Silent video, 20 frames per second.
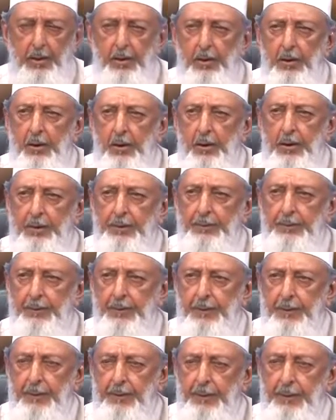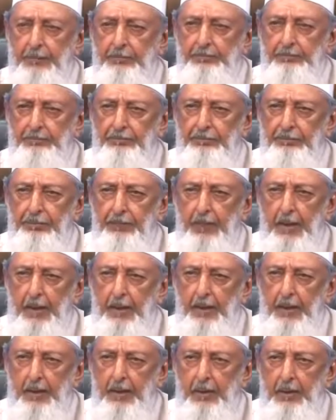on the
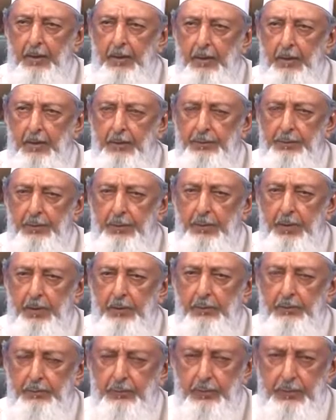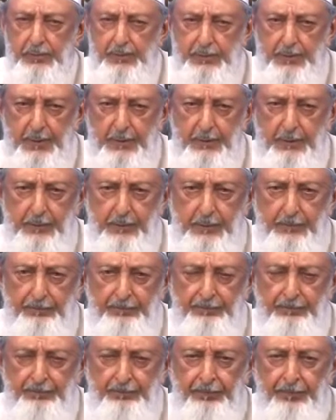uh, Orthodox Christians.
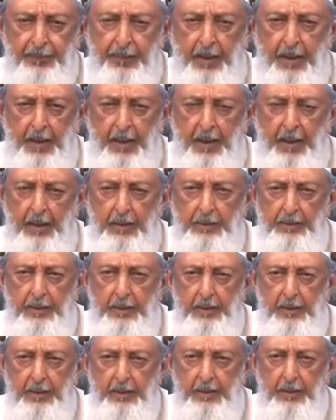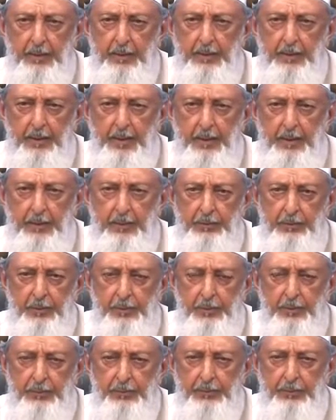And uh, there is
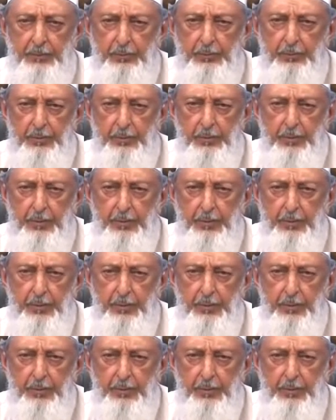also